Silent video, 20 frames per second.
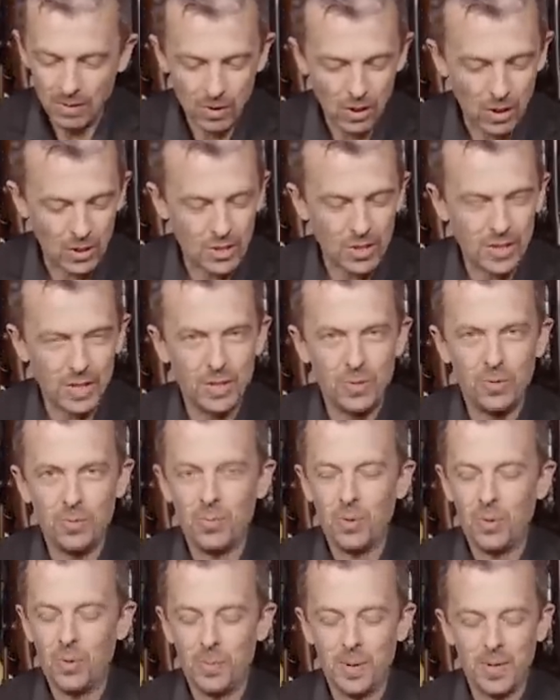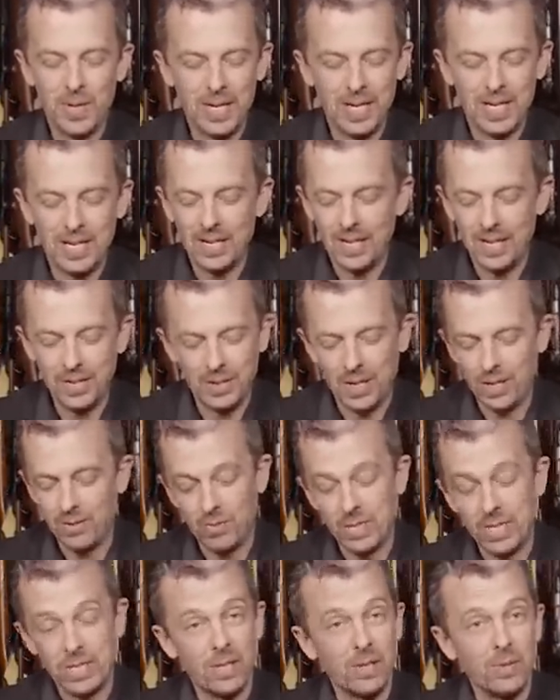costing you more money, I
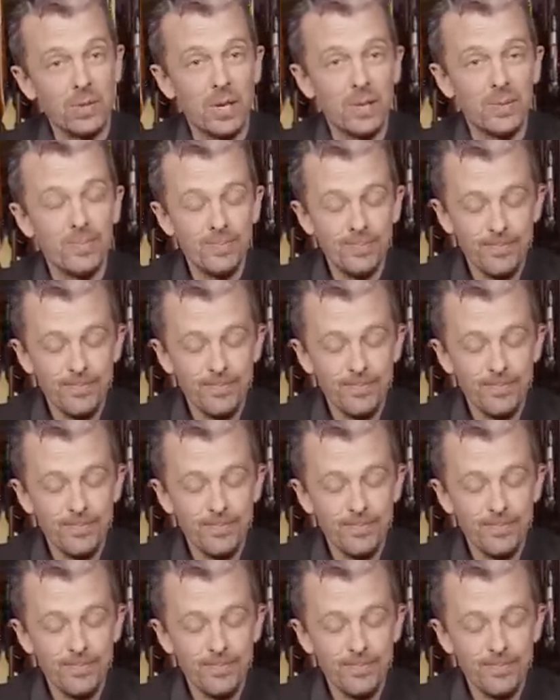really don't know.